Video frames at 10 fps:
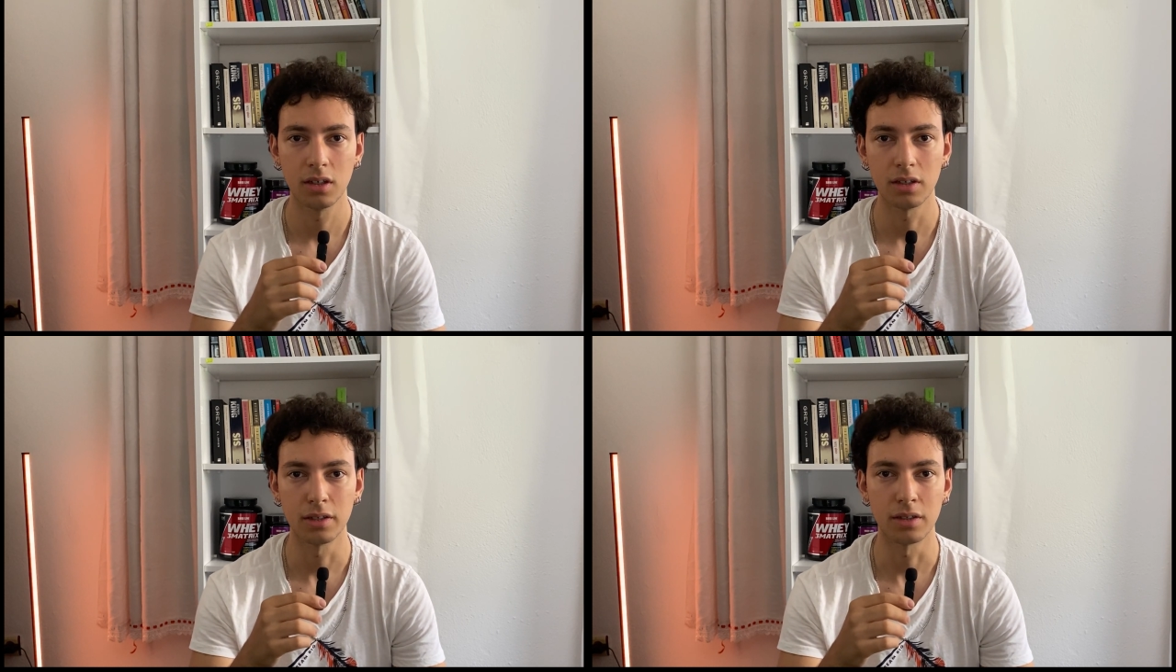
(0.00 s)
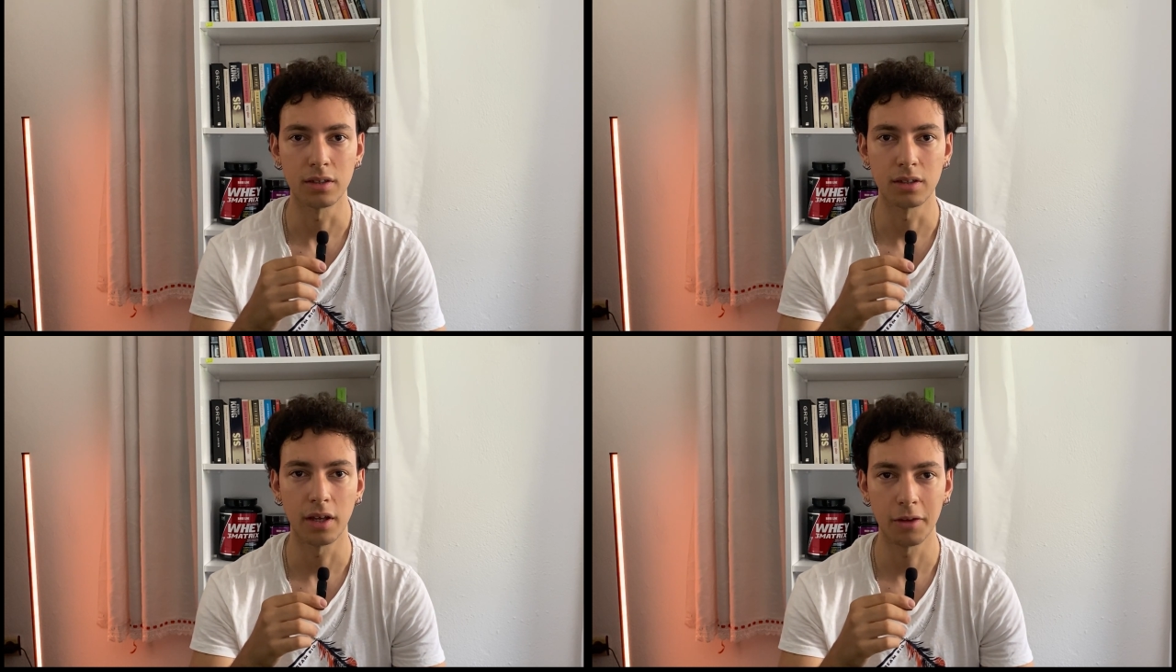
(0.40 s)

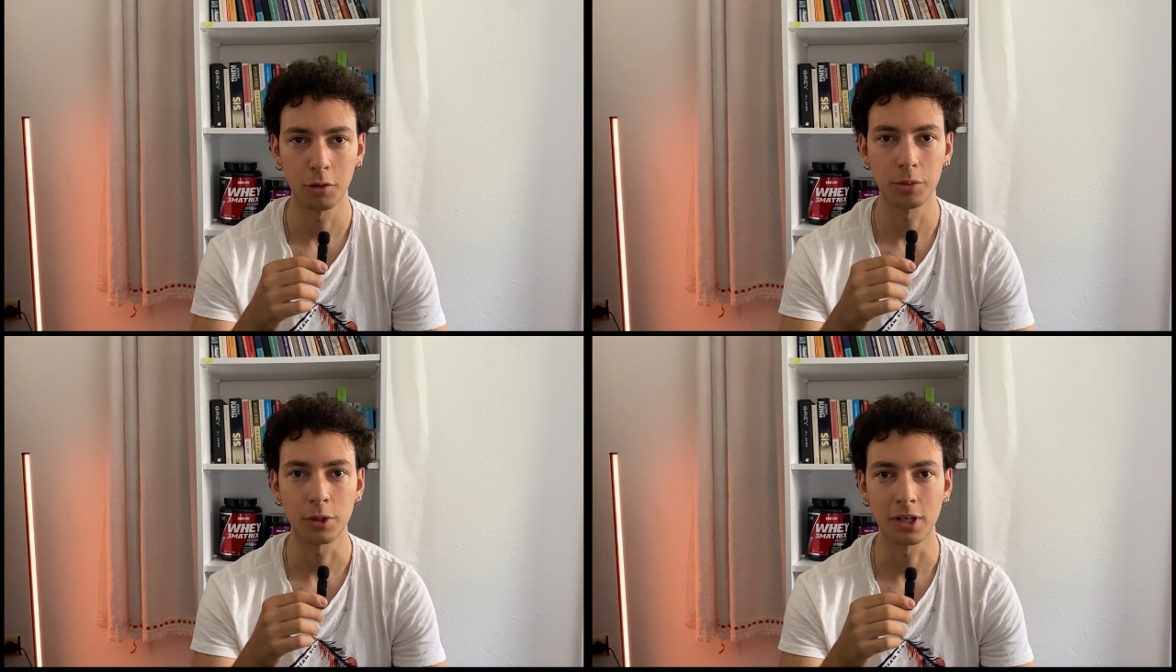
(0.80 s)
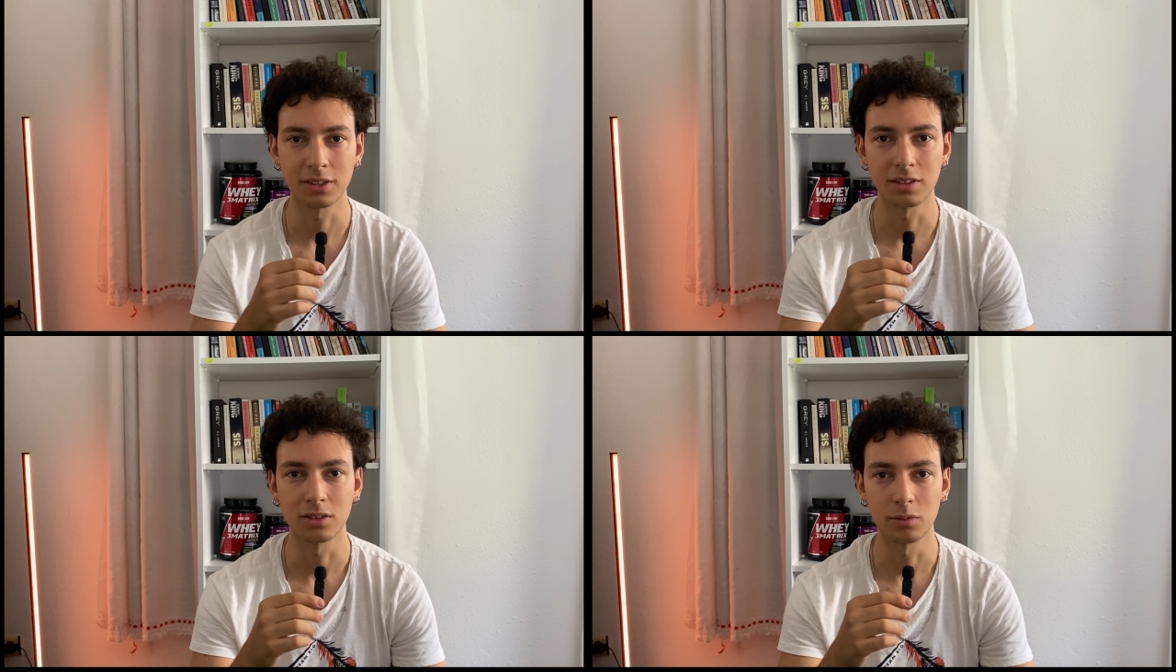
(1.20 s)
And I hope you guys
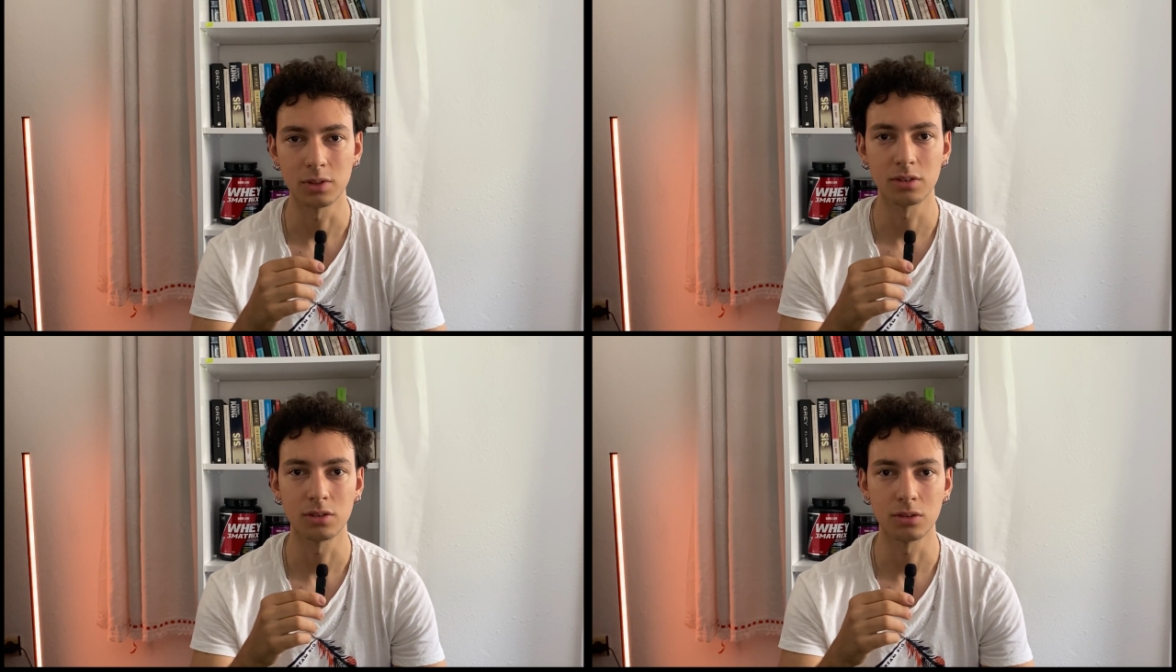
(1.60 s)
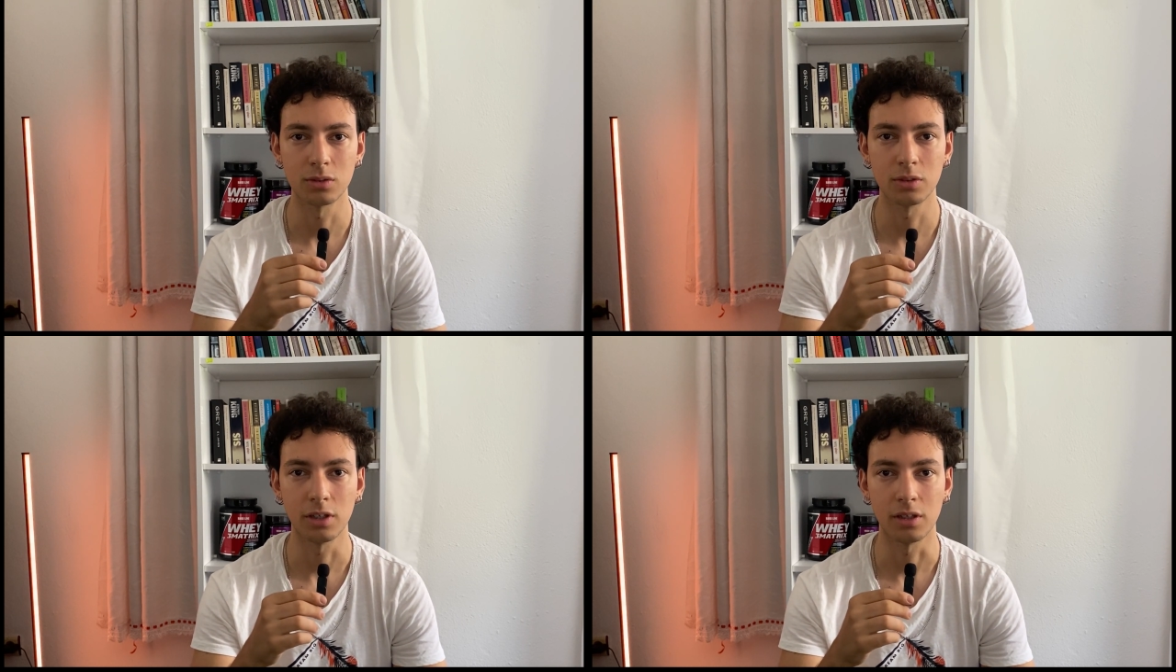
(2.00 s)
can do it
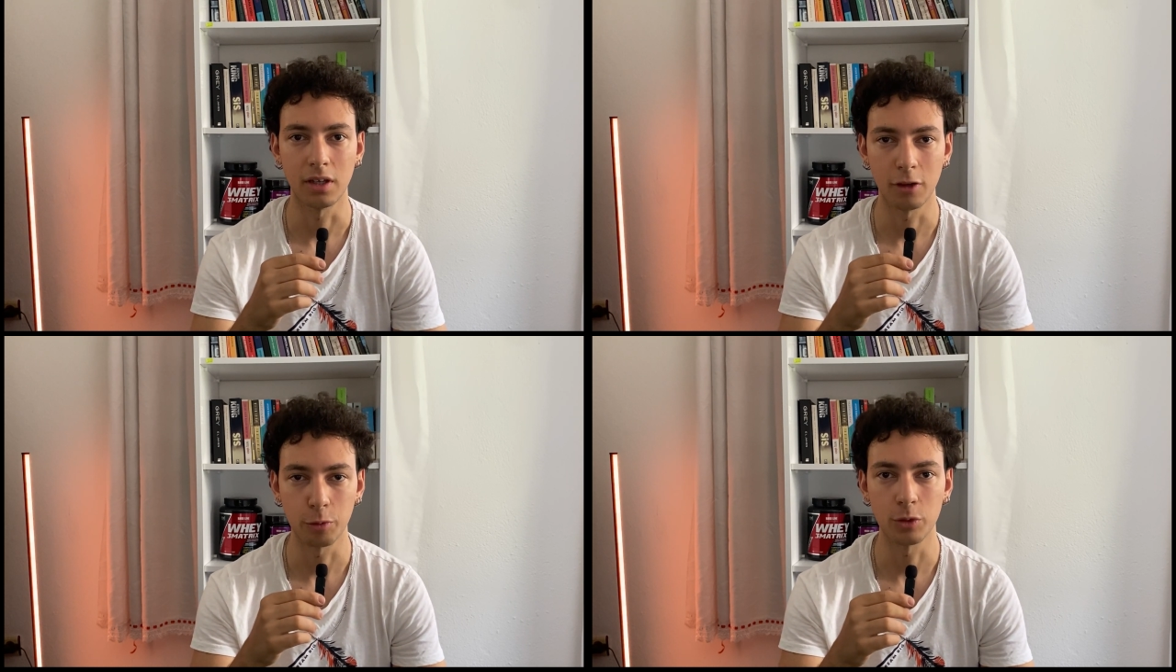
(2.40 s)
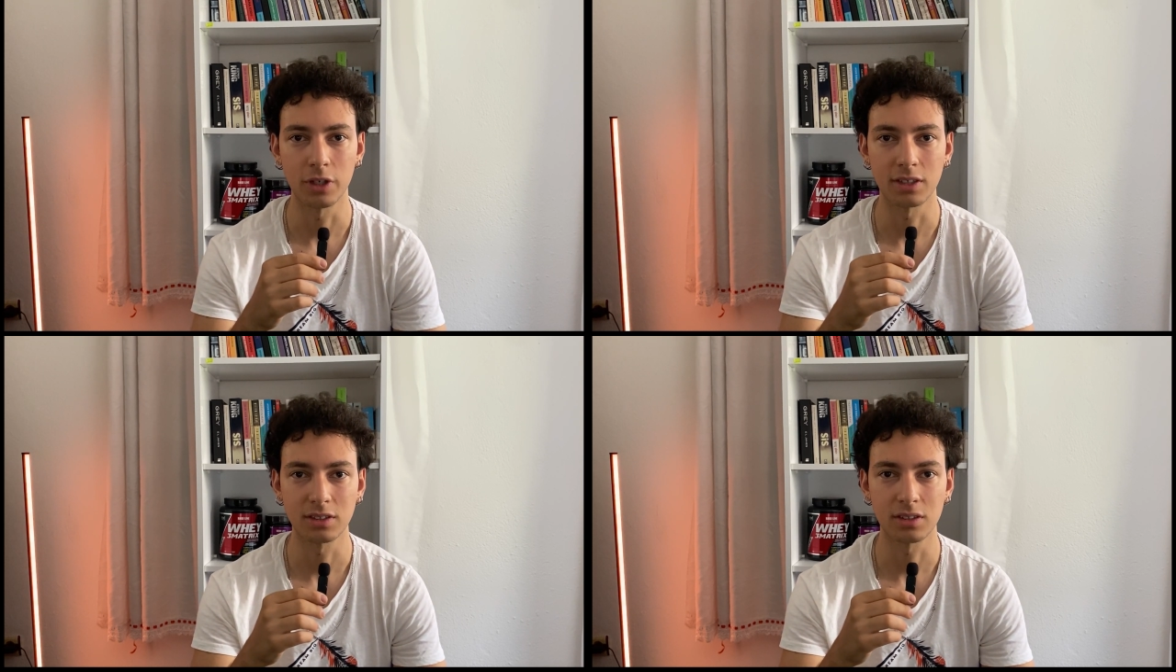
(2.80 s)
too. And I hope you
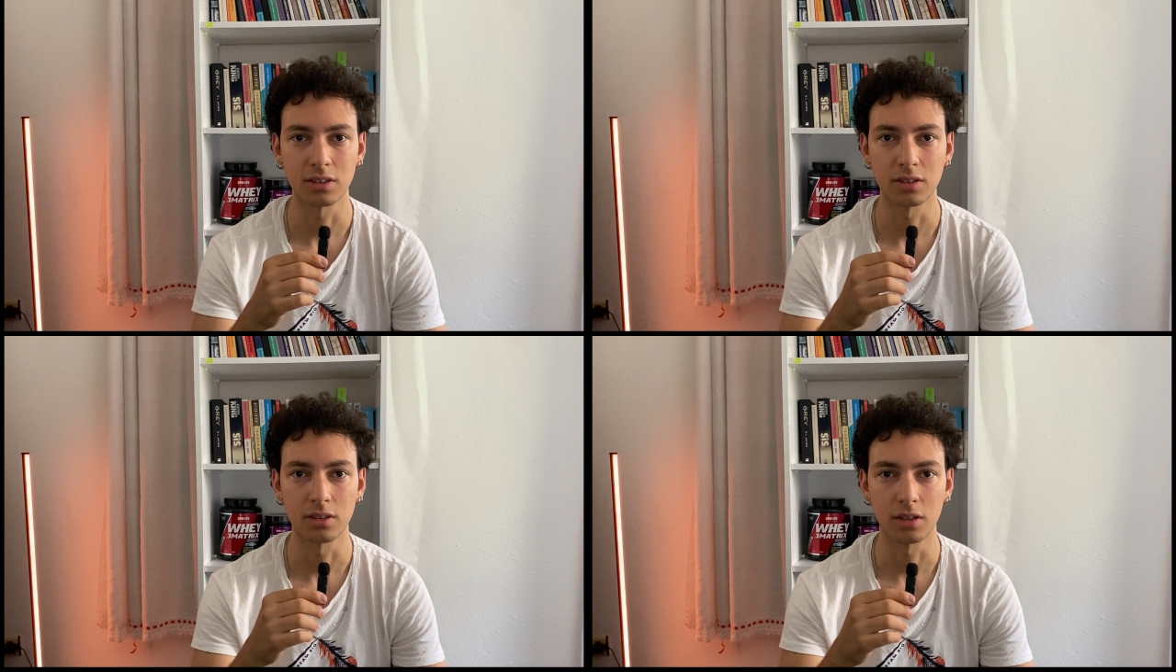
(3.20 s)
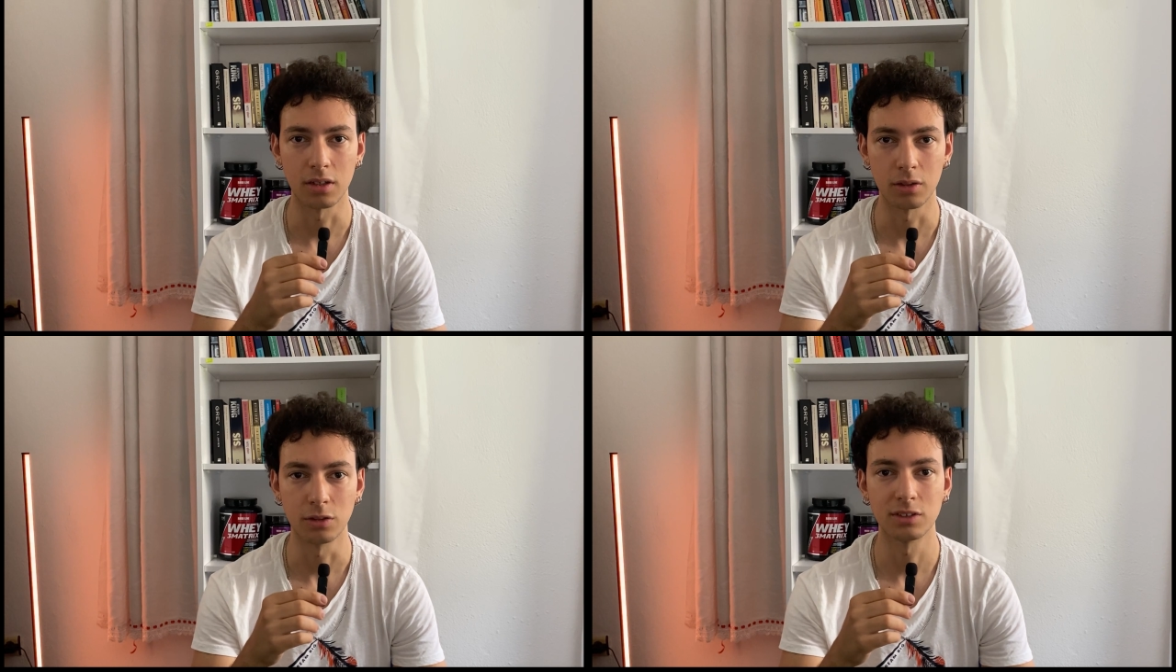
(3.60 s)
guys can
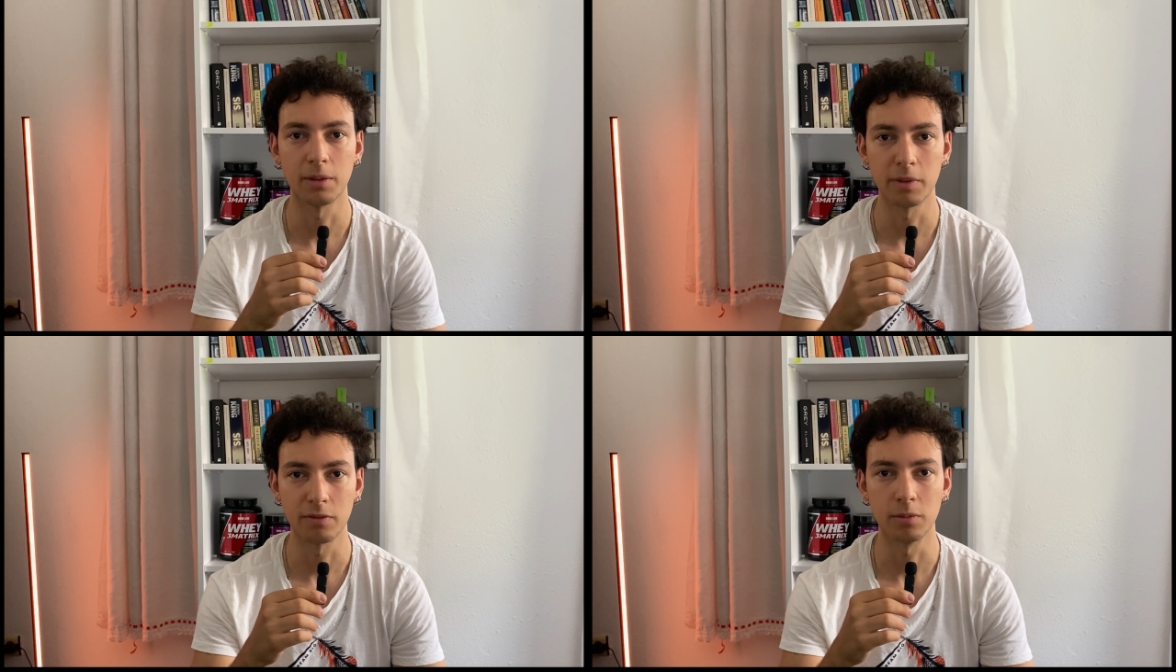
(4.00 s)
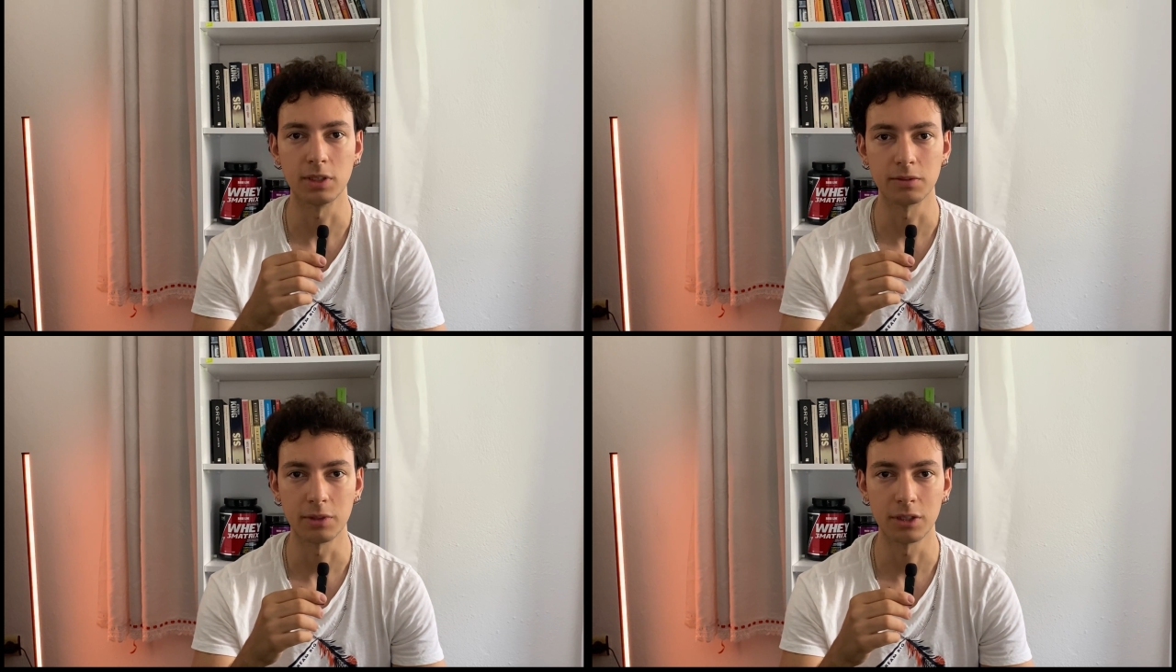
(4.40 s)
learn something from
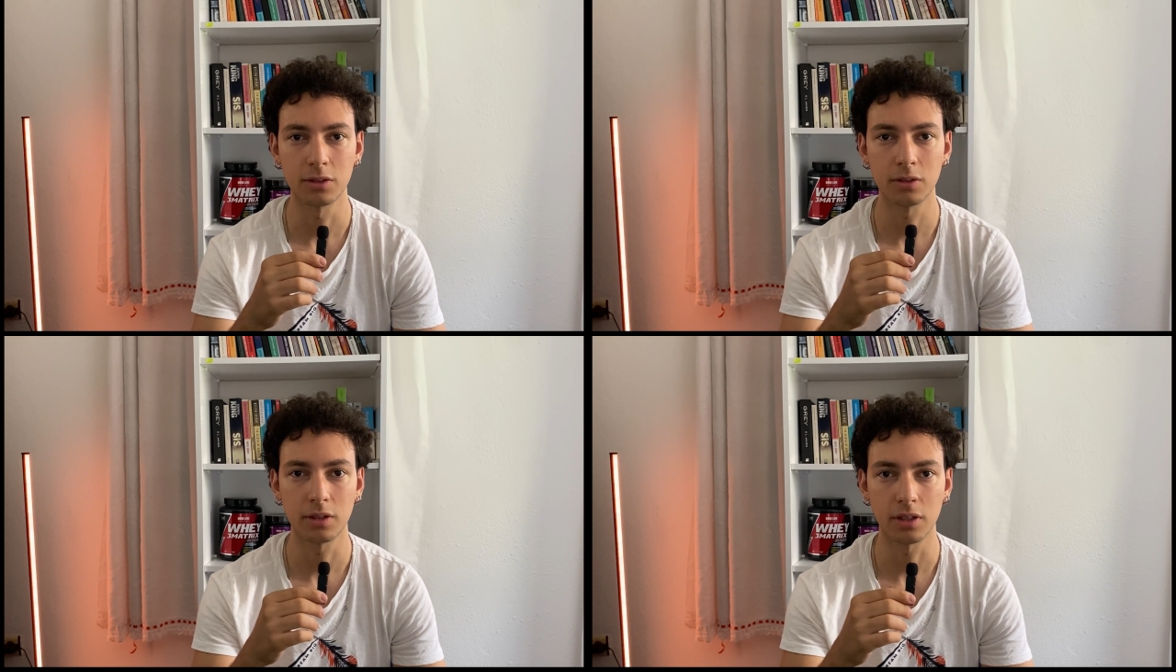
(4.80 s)
this video.